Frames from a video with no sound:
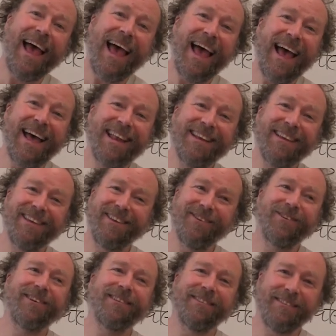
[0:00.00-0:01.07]
and
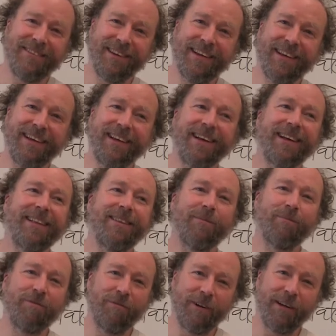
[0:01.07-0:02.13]
you can see the
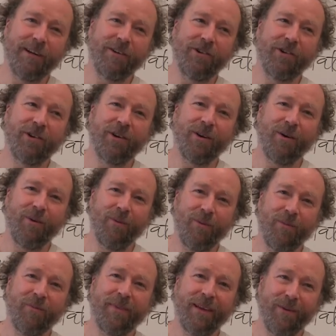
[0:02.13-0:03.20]
bridge
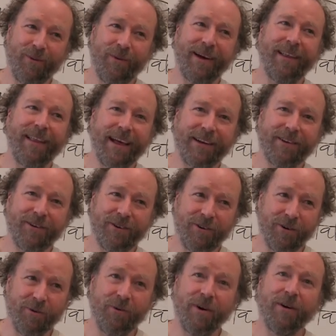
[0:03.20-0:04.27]
where that
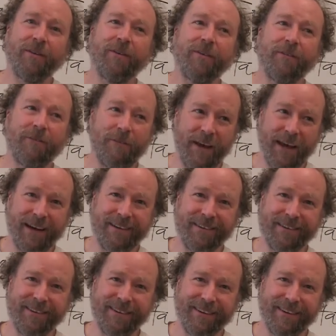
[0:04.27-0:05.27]
coup failed,